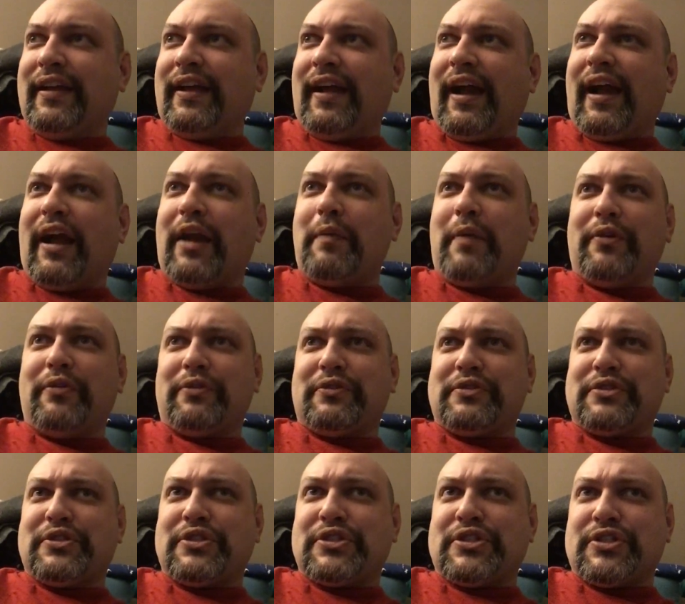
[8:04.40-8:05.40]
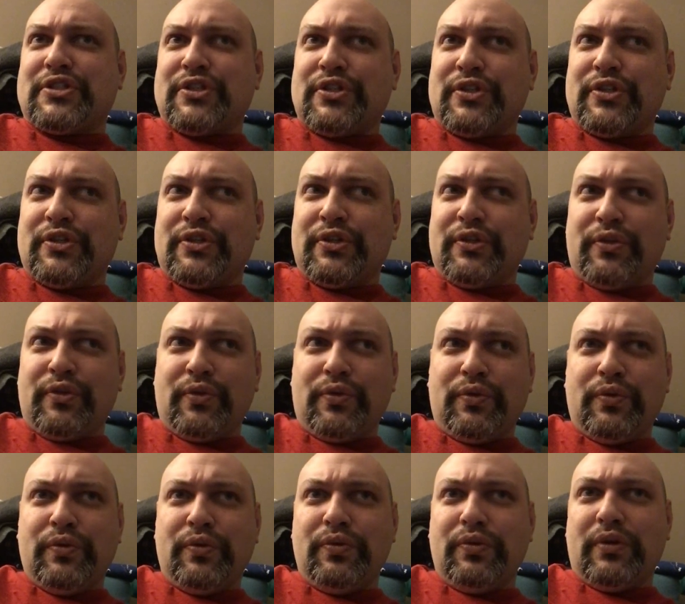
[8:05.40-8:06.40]
I got about
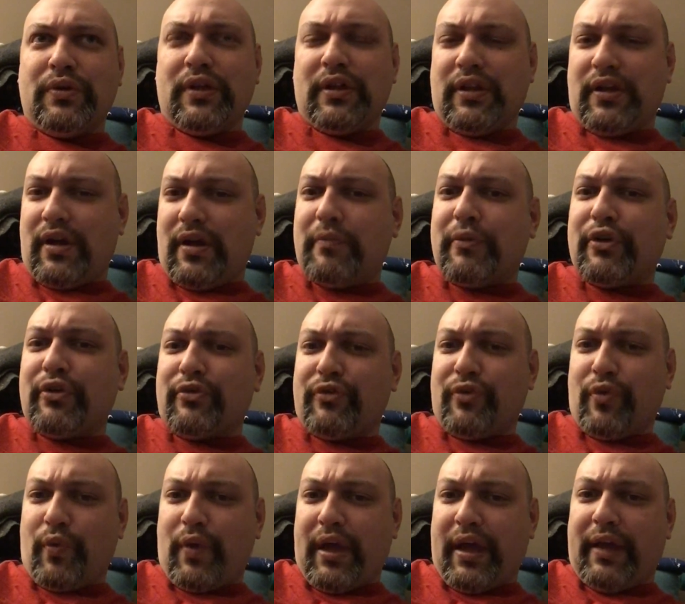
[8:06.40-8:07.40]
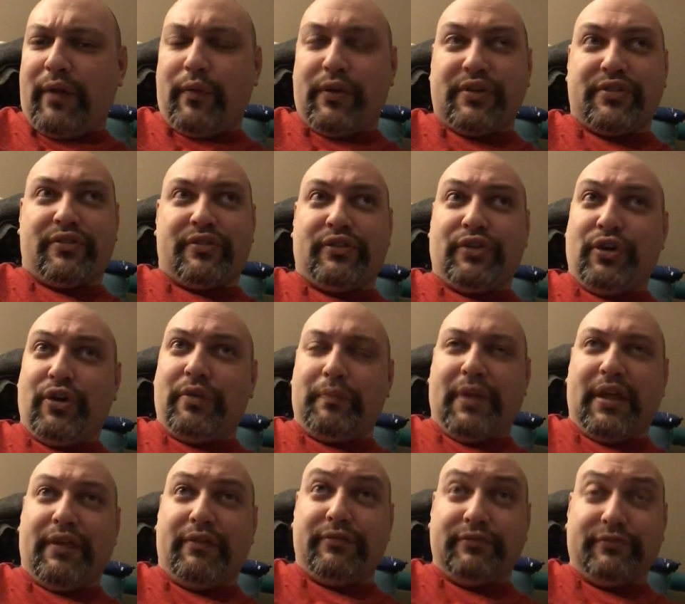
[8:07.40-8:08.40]
two kilometers away, which took
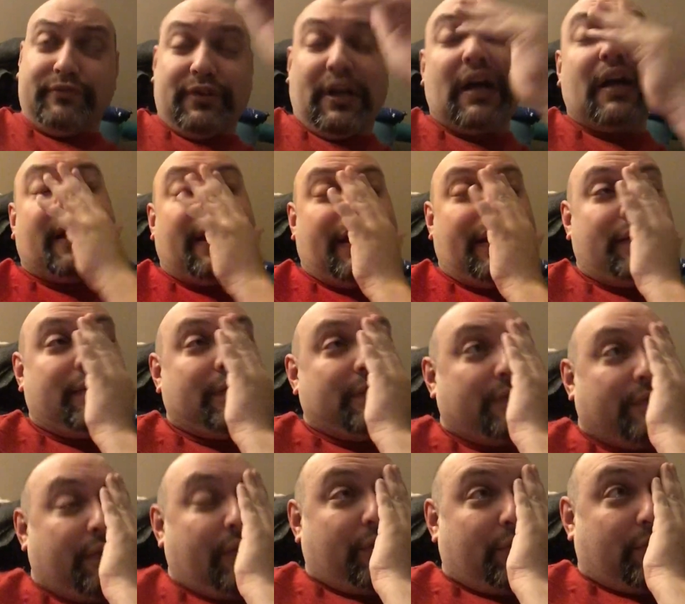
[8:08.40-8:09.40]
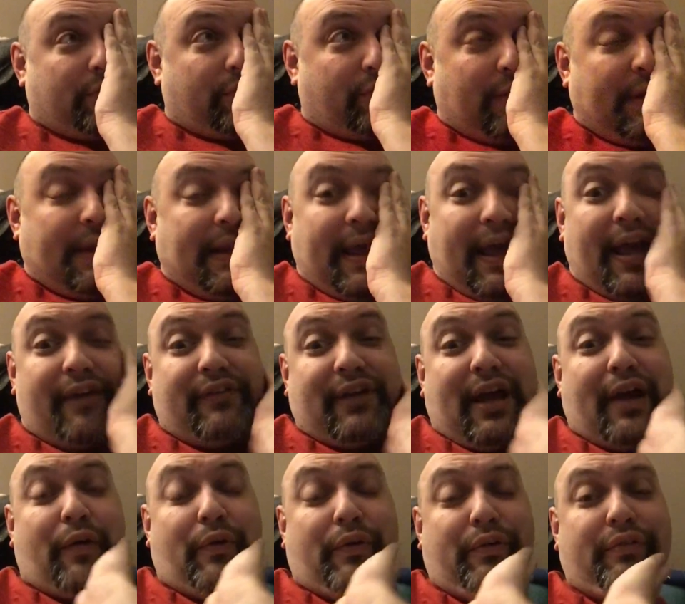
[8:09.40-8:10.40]
me fucking three and a half
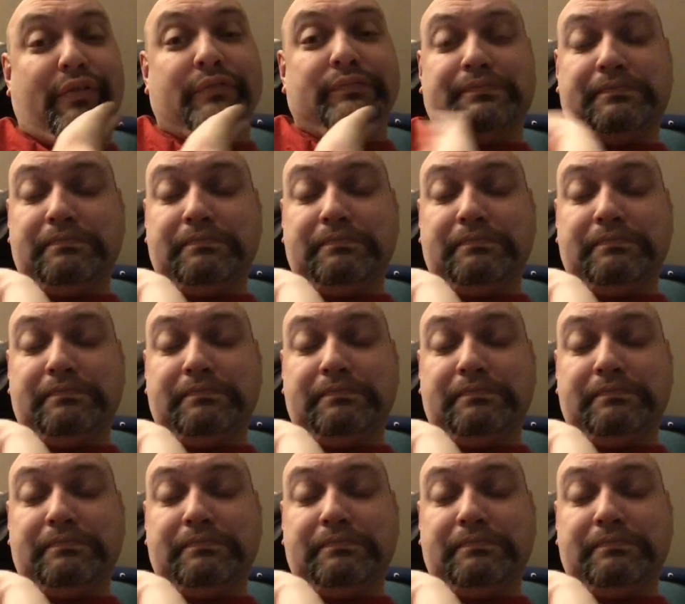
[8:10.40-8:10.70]
hours.